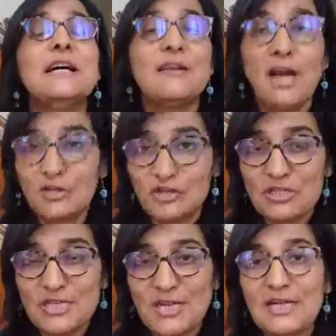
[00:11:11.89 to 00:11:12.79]

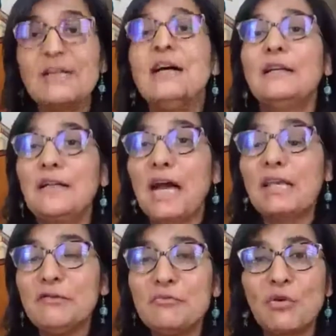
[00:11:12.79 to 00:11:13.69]
Rakshasa
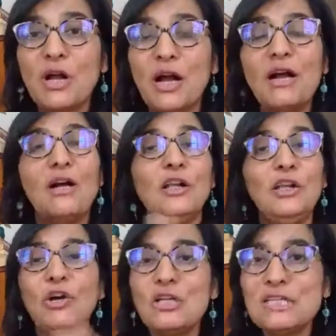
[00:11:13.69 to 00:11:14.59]
Karimuga
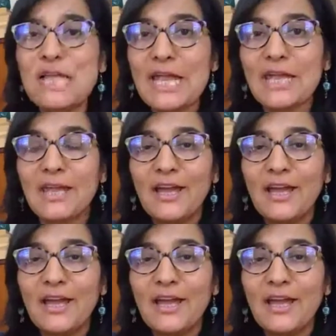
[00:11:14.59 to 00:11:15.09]
looks like?